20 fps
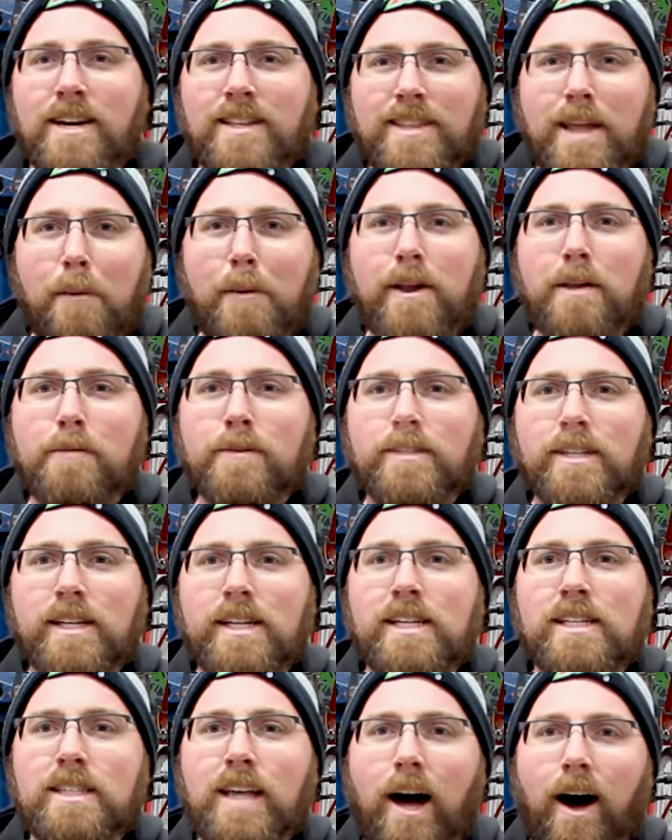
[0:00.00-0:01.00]
Don't we never see
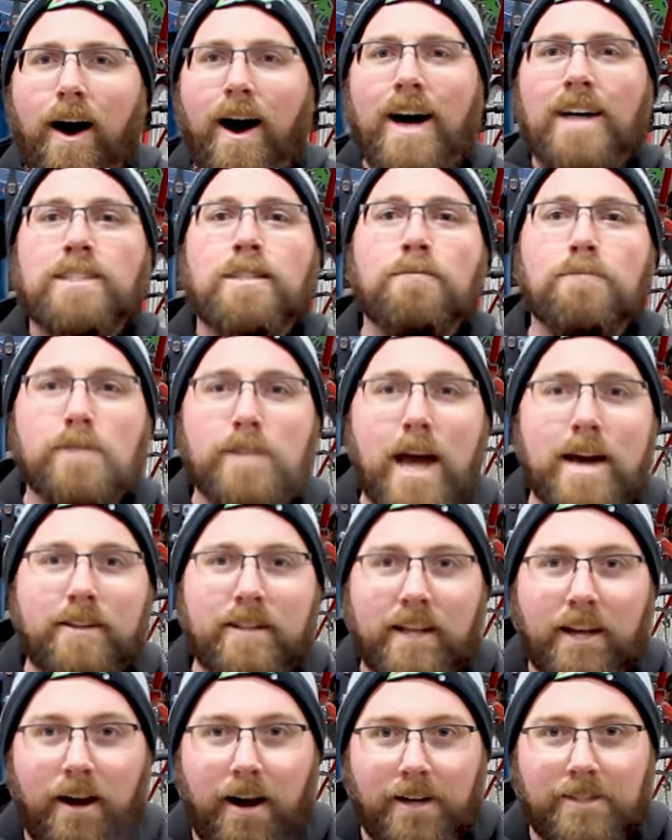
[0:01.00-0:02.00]
this awesome
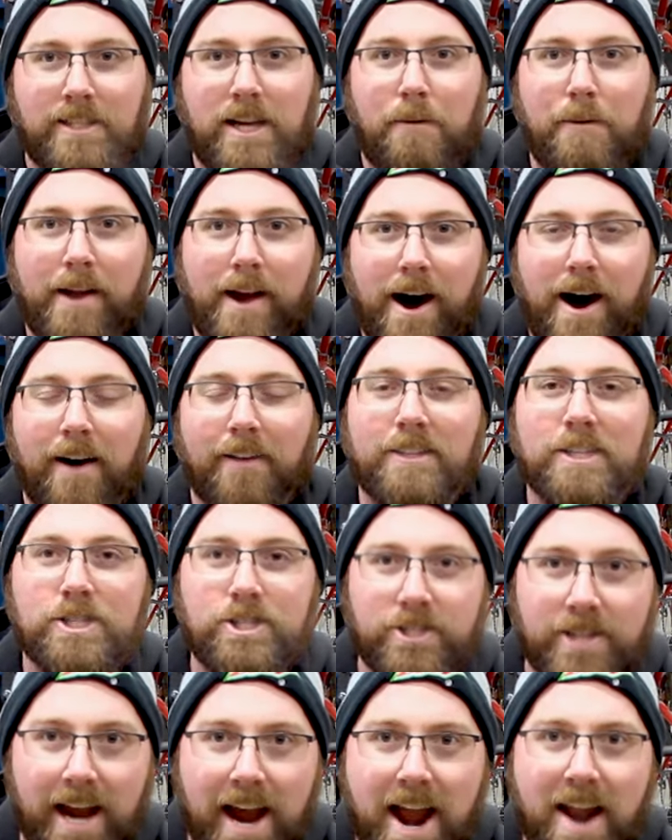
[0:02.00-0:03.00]
cycling content we got on
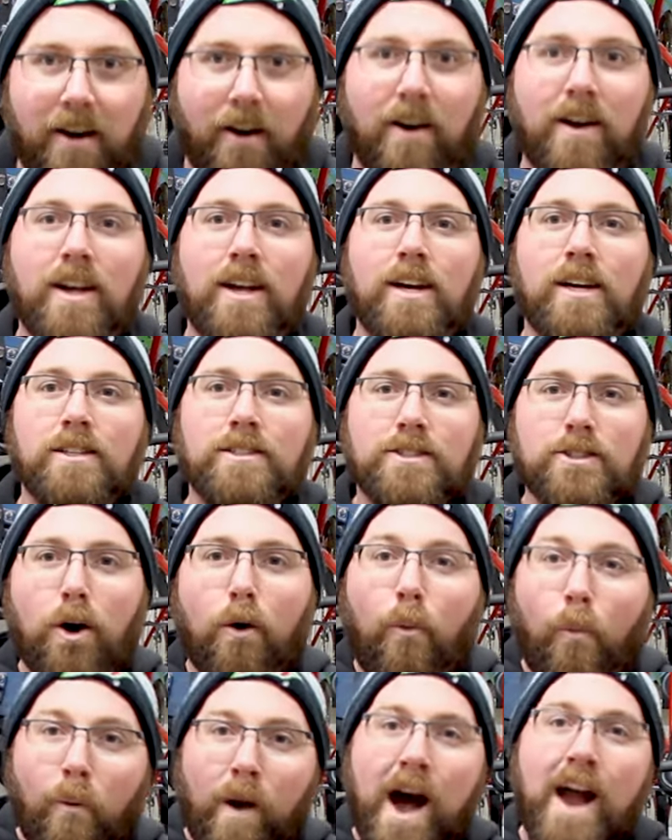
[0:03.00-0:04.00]
this channel.
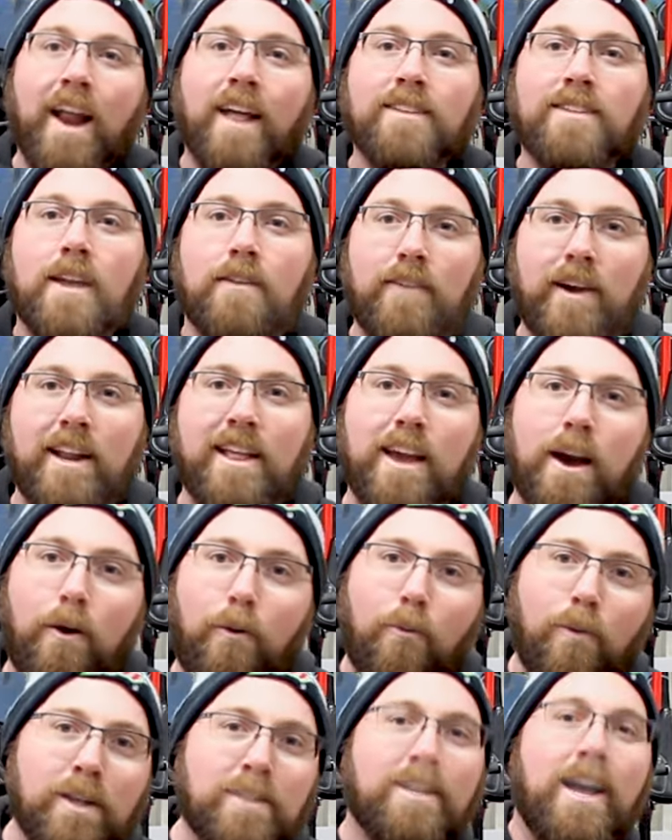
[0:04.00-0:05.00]
So right on to the
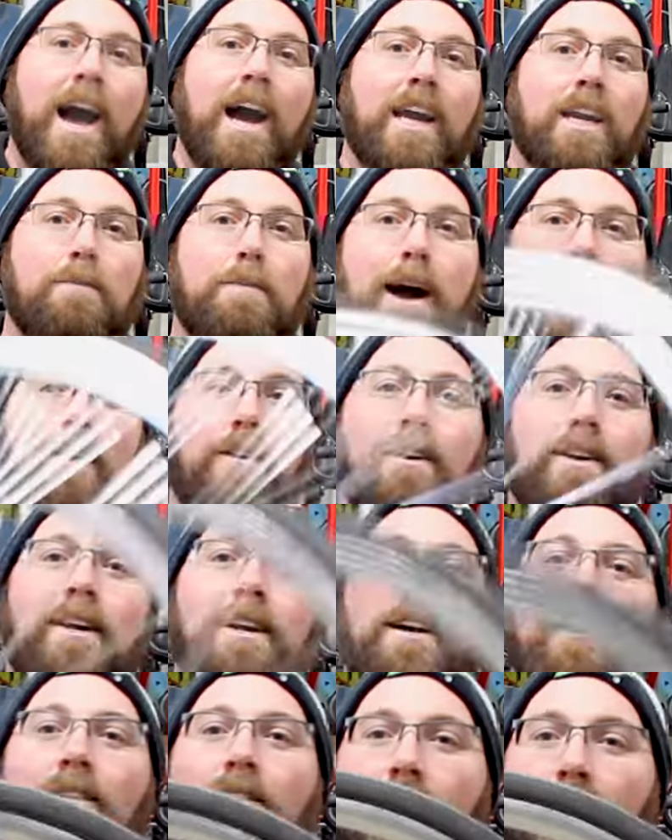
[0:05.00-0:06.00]
video, we're talking about
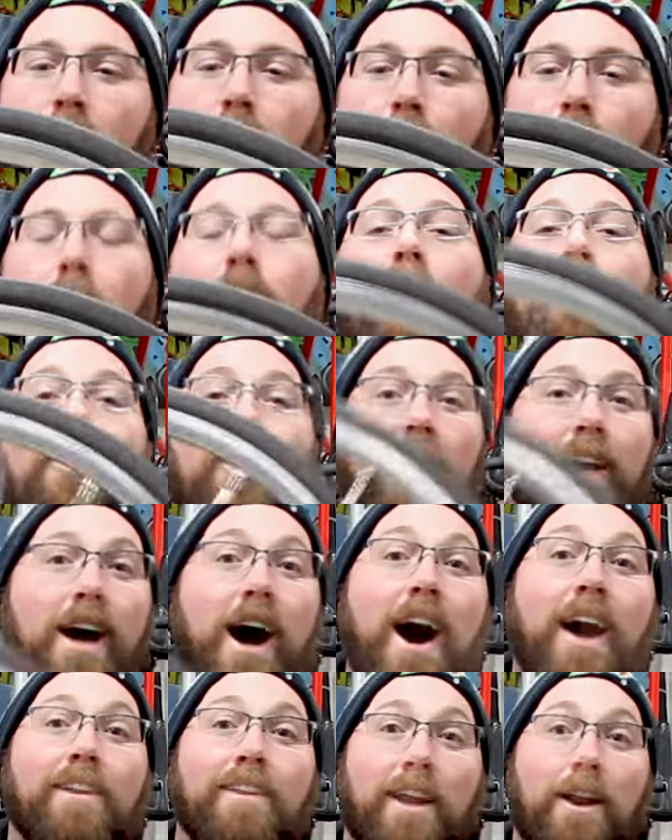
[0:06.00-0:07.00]
the good old
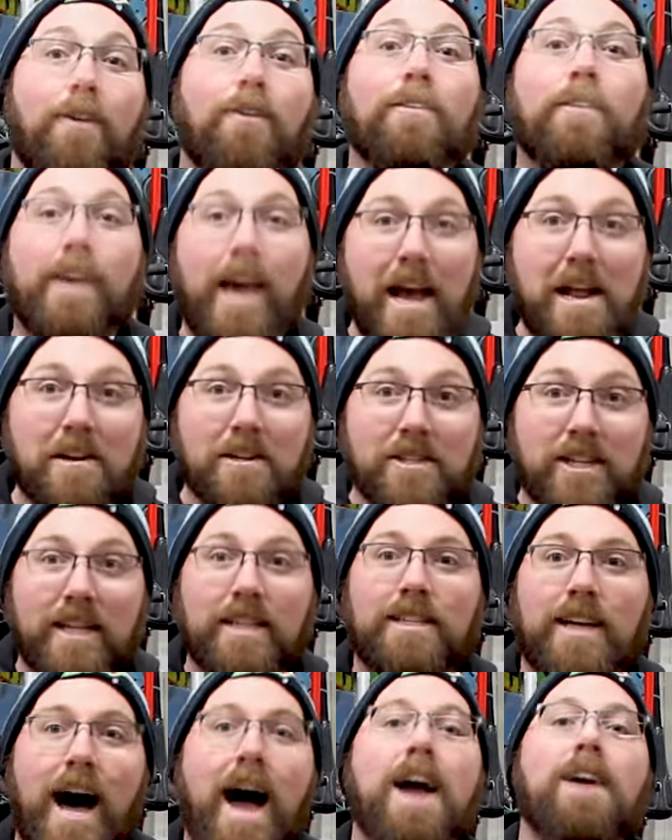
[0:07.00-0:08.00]
Continental
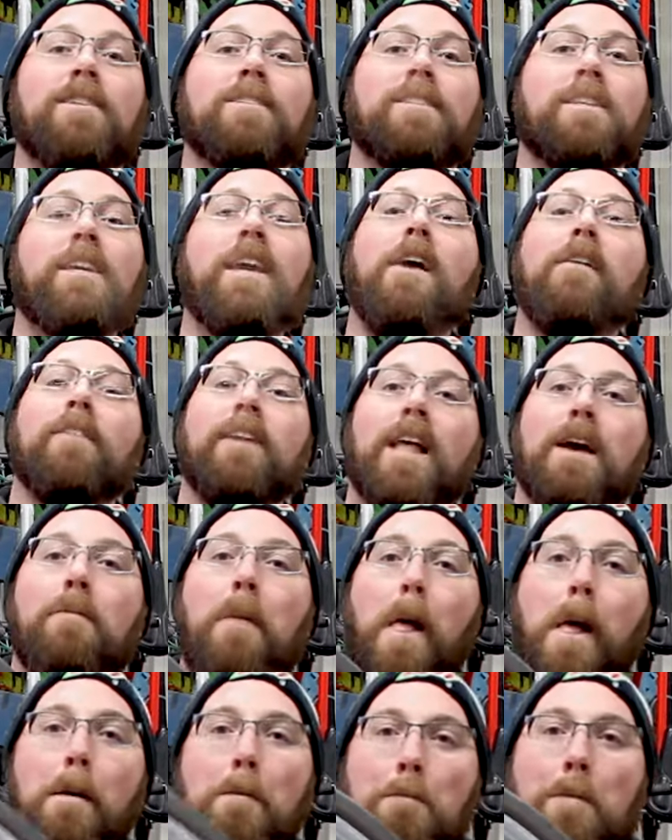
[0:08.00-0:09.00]
Gatorskin tires and giving
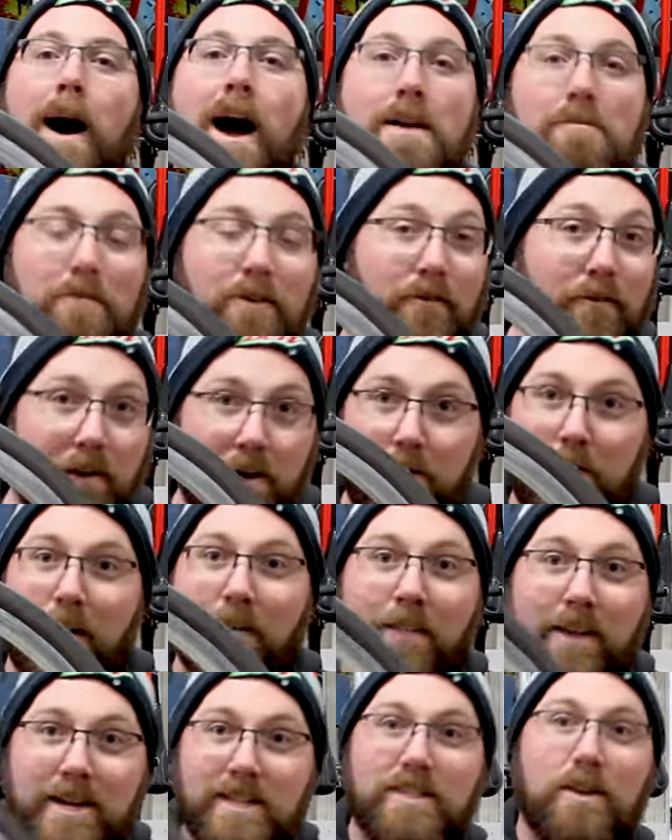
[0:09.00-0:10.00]
them my review
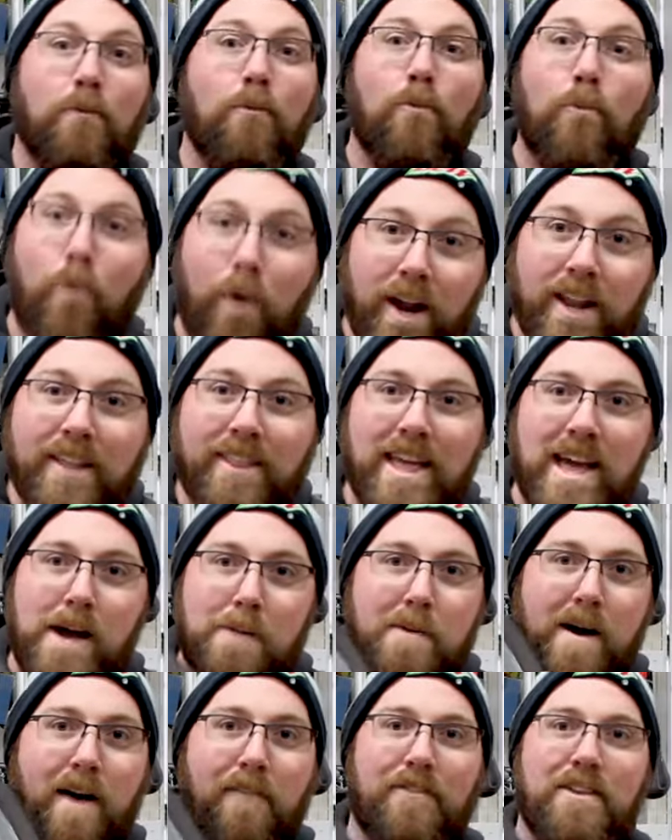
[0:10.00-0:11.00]
on these and what I think
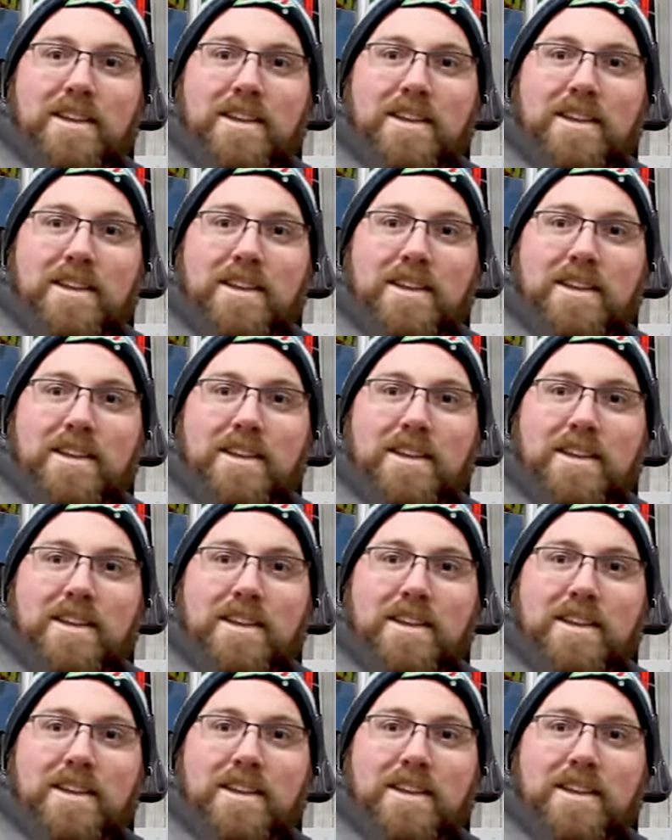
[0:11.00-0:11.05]
about